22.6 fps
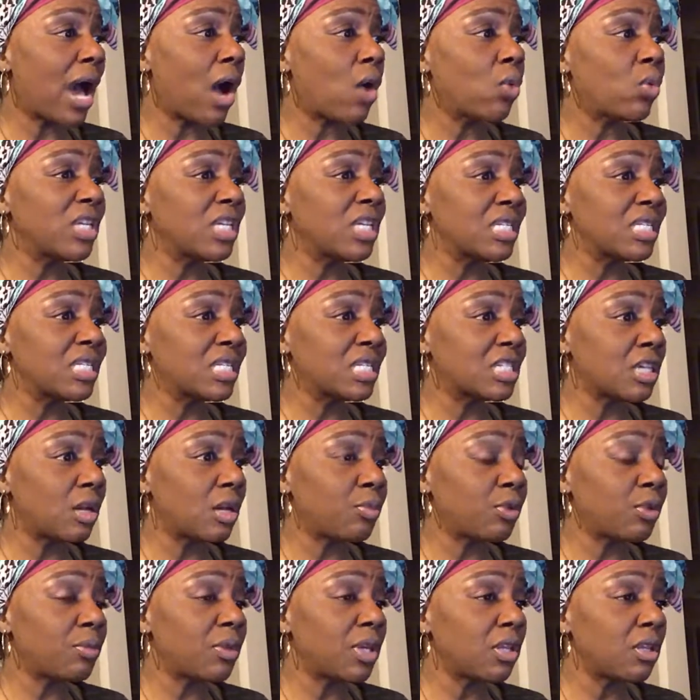how we need to
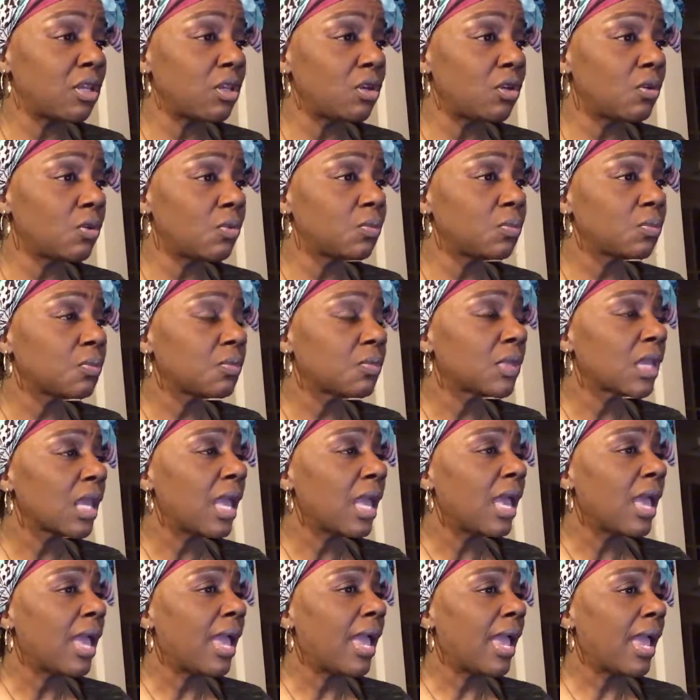supplement you,
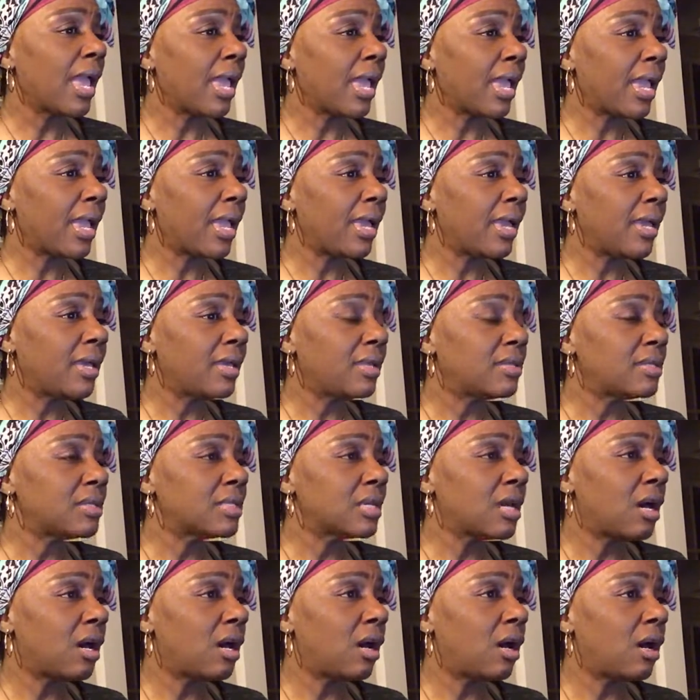and
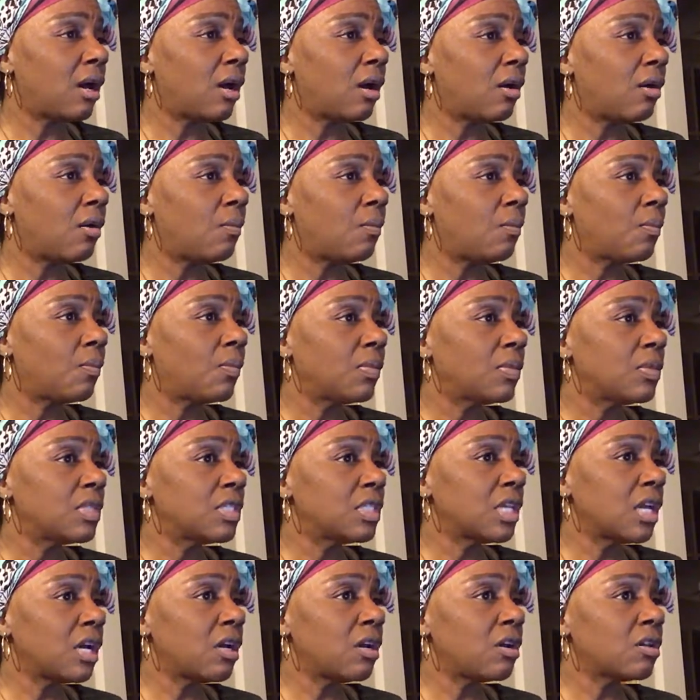
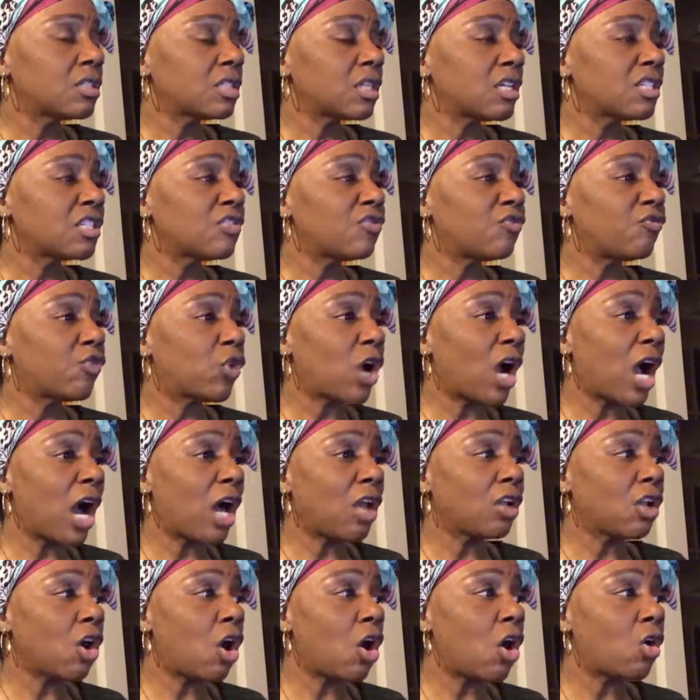tells us for
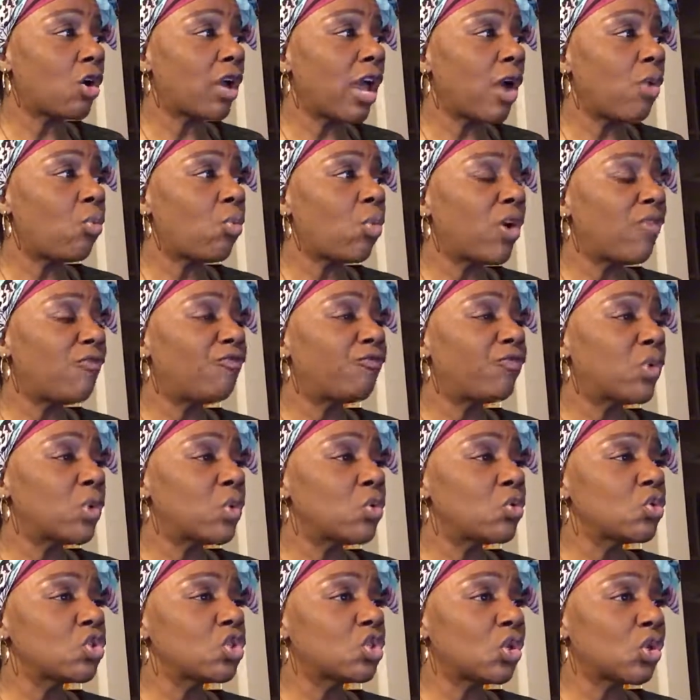how long and what
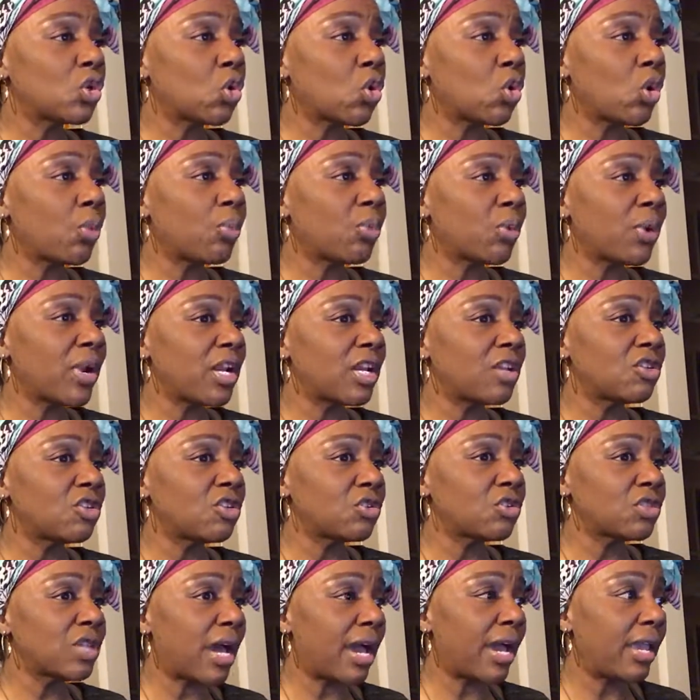foods to incorporate in
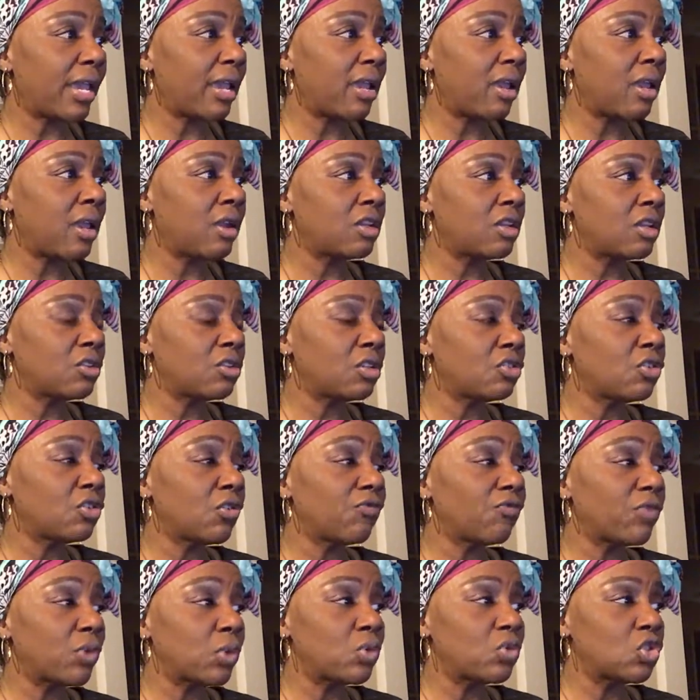your diet and in your
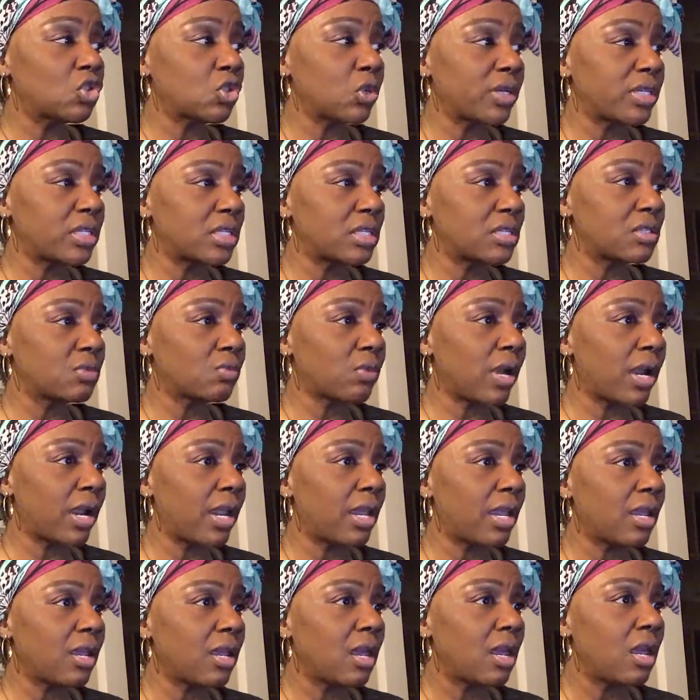food choices,
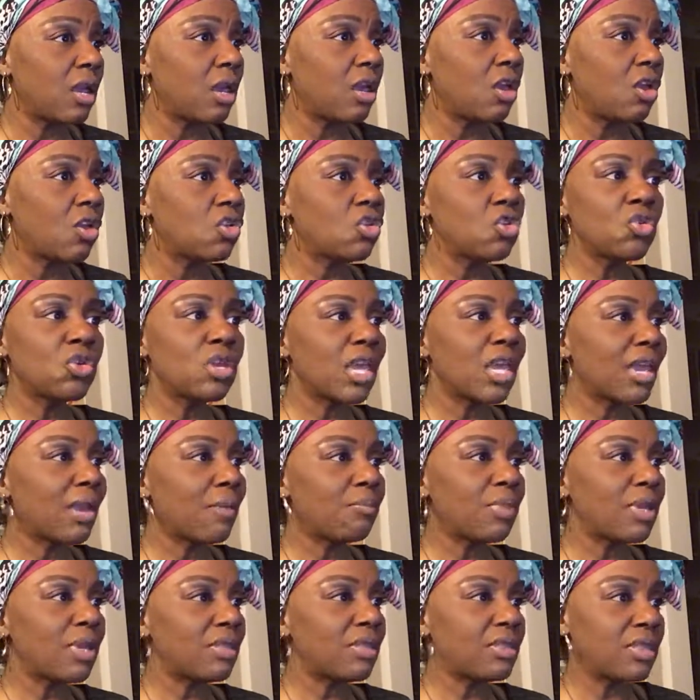right? You can't
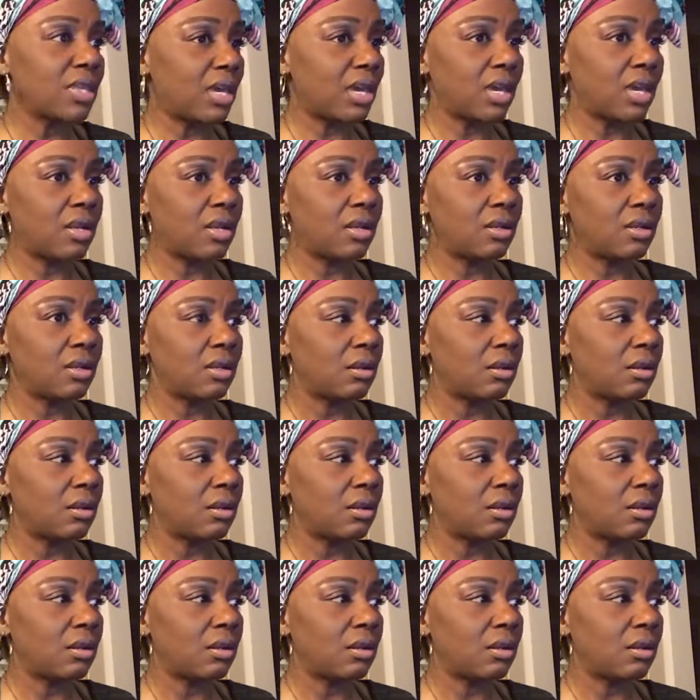beat that.